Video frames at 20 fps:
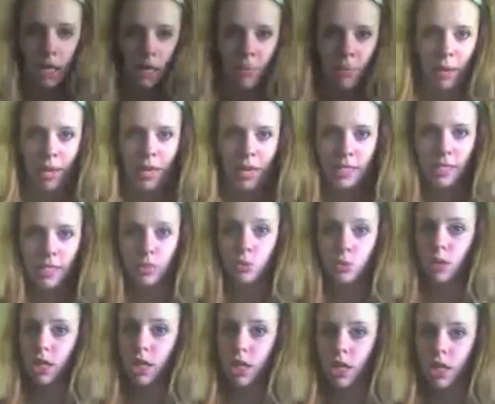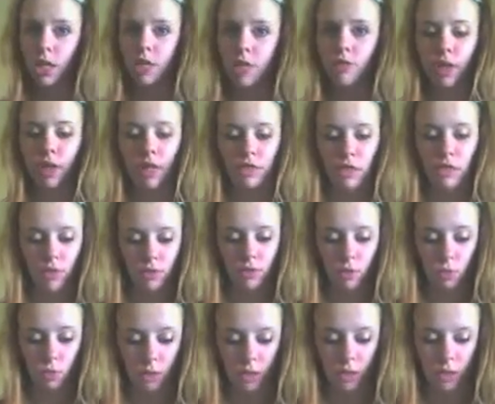gigabytes. That's really good. Flash
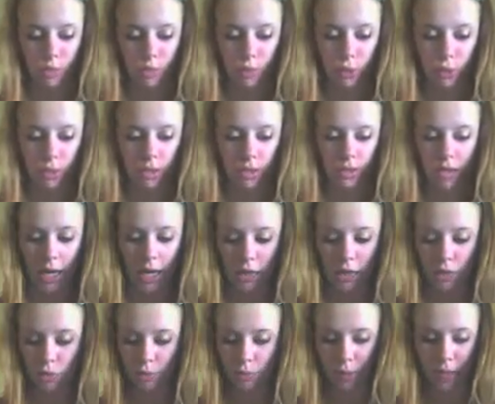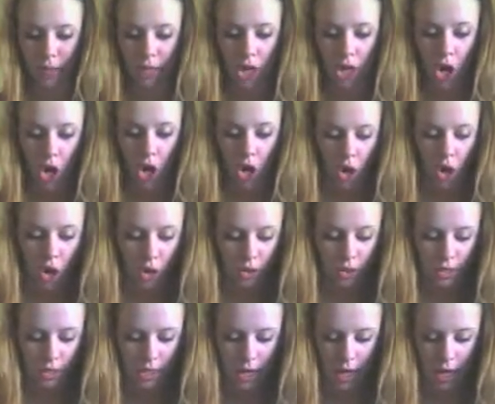drives are really important. I use mine
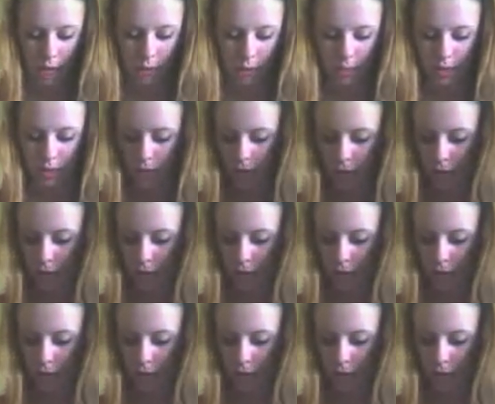all the time. It's